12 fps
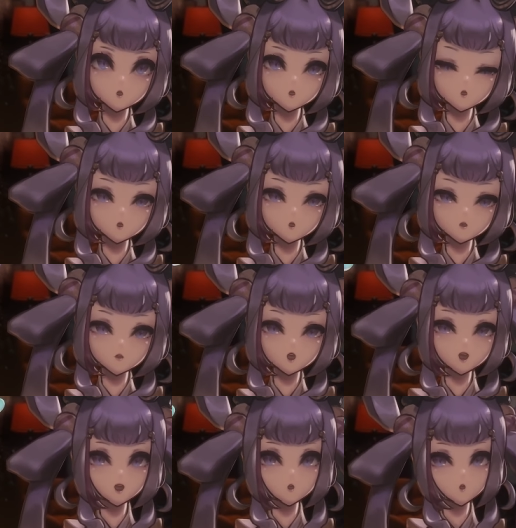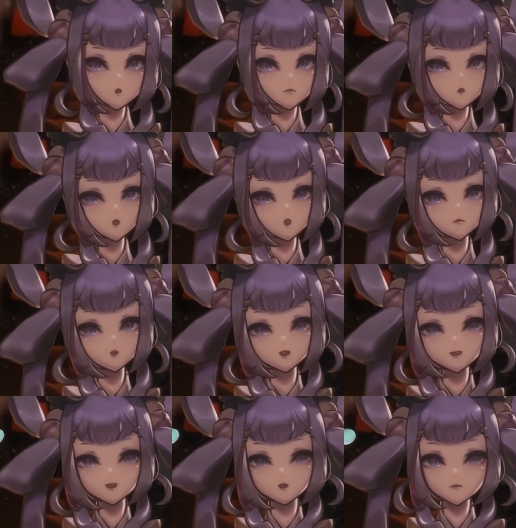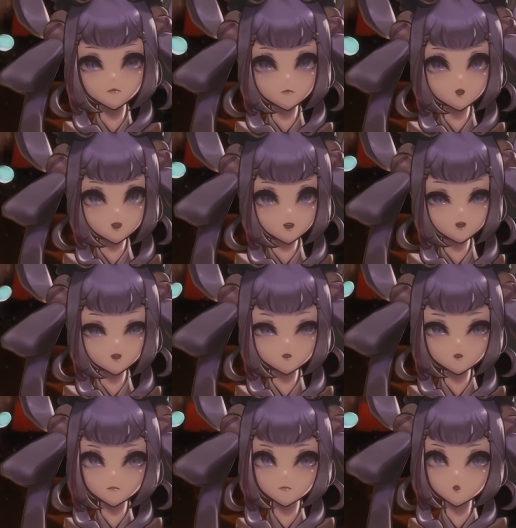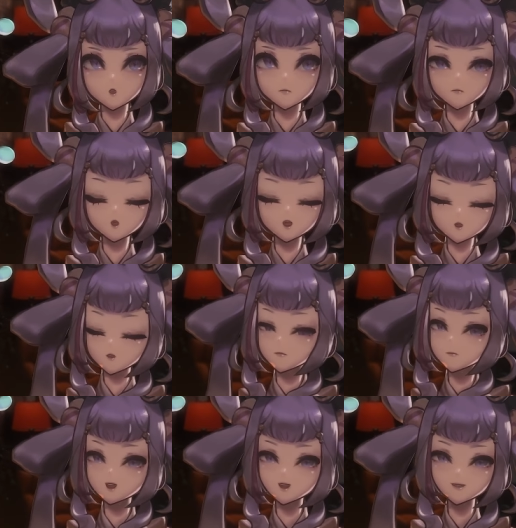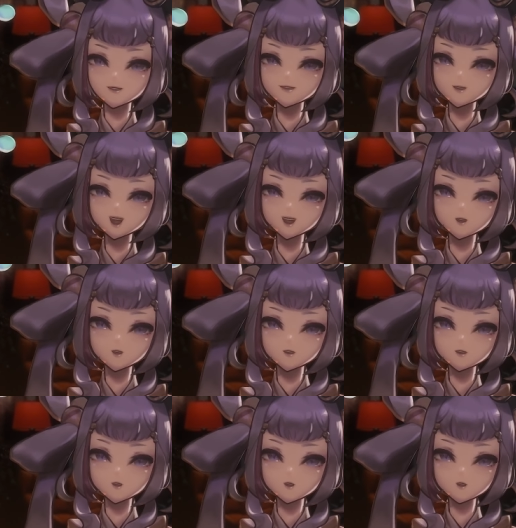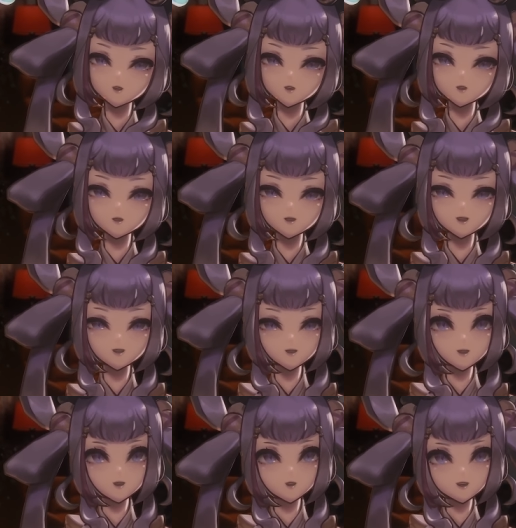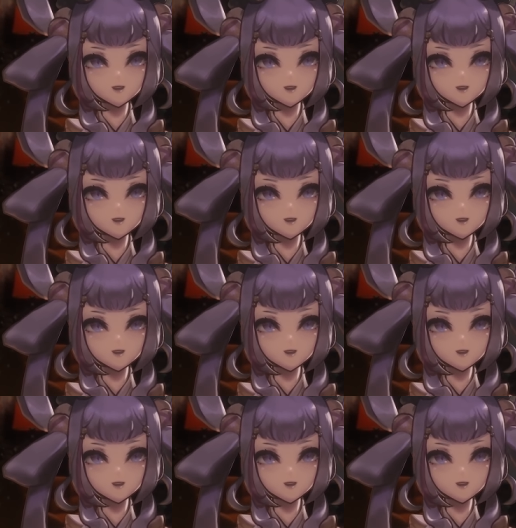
So, as you think about this memory of someone who made you smile or laugh, hold on to it